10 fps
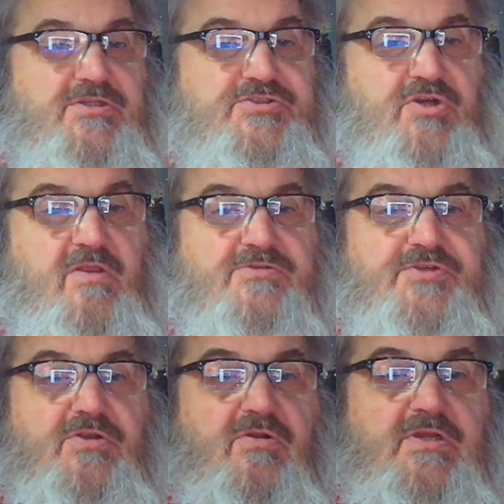saw those
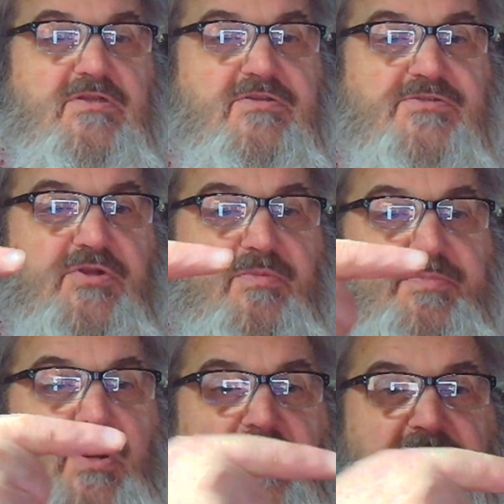little
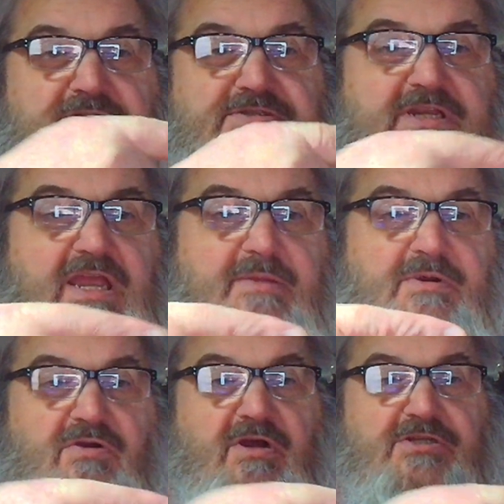bars that came
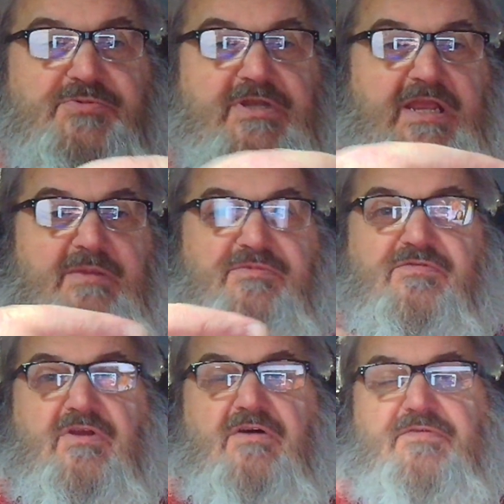across with names and
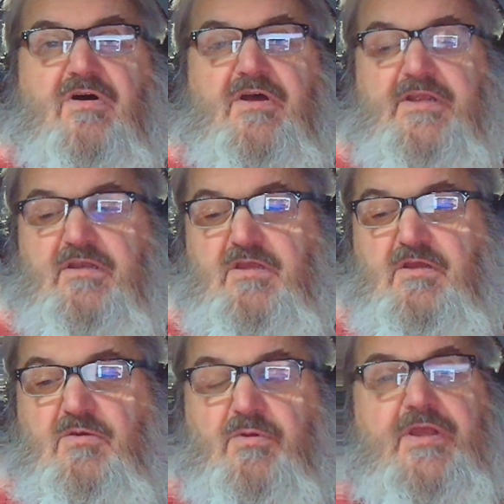stuff on it,
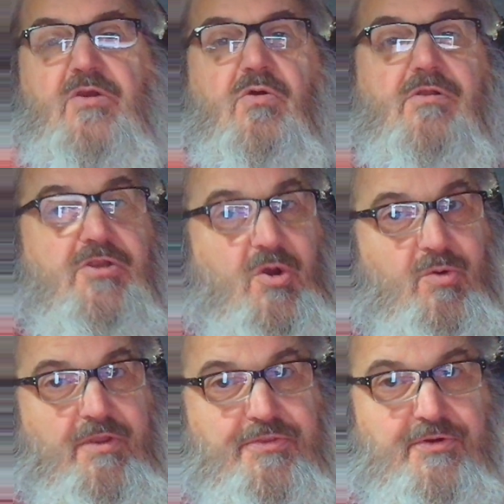what they call a
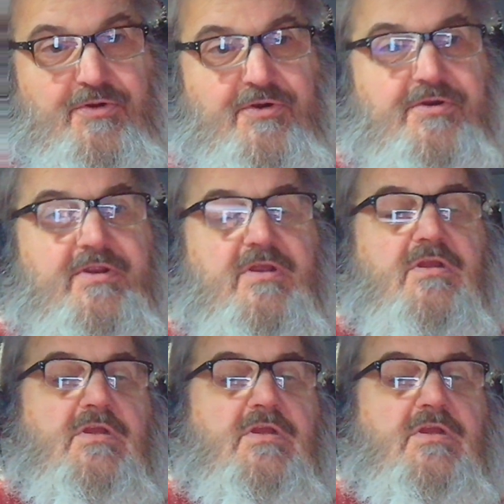lower third.